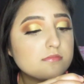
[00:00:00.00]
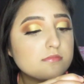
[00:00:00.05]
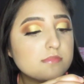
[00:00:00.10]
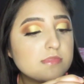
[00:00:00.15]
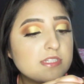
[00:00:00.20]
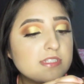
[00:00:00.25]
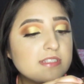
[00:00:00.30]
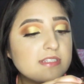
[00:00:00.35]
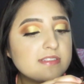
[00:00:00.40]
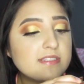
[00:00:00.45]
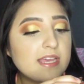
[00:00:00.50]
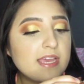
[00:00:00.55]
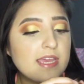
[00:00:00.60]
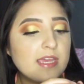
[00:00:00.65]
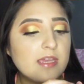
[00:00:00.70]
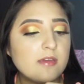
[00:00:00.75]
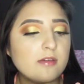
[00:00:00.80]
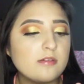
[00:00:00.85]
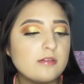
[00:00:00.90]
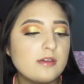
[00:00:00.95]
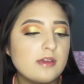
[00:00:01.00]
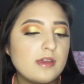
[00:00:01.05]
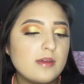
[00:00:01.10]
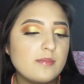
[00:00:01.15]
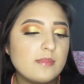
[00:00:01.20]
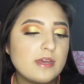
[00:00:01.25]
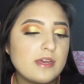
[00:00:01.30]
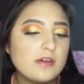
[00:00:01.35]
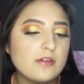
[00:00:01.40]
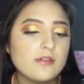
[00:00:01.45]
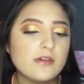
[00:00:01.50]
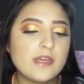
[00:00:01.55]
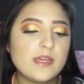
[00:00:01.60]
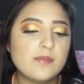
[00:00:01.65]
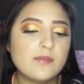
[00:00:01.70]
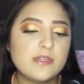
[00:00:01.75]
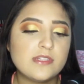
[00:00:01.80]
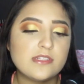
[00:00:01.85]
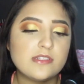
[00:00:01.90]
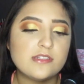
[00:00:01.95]
it says 8 ml,
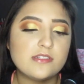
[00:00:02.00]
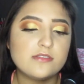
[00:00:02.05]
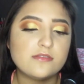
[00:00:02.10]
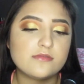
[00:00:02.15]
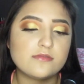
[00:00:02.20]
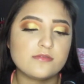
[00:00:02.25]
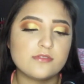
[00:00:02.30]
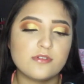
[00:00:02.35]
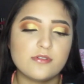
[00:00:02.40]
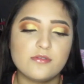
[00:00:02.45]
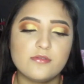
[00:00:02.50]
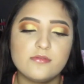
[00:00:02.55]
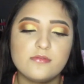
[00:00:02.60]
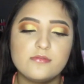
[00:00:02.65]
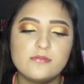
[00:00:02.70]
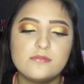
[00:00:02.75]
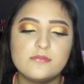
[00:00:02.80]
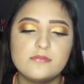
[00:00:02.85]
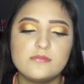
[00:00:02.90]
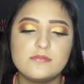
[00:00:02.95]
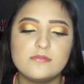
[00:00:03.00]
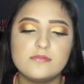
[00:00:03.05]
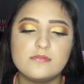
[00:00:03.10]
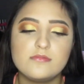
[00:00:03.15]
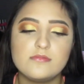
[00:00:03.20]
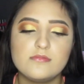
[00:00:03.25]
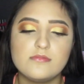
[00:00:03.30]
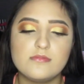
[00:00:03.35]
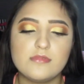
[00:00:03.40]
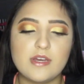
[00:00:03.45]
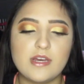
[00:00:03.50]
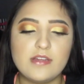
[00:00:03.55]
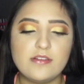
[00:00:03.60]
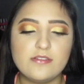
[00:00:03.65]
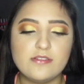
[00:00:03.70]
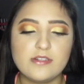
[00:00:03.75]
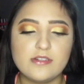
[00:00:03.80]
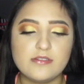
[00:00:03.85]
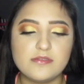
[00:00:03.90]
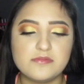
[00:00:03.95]
8 milliliters. No, I
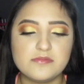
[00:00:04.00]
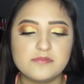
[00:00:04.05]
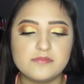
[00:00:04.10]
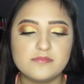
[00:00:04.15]
don't know,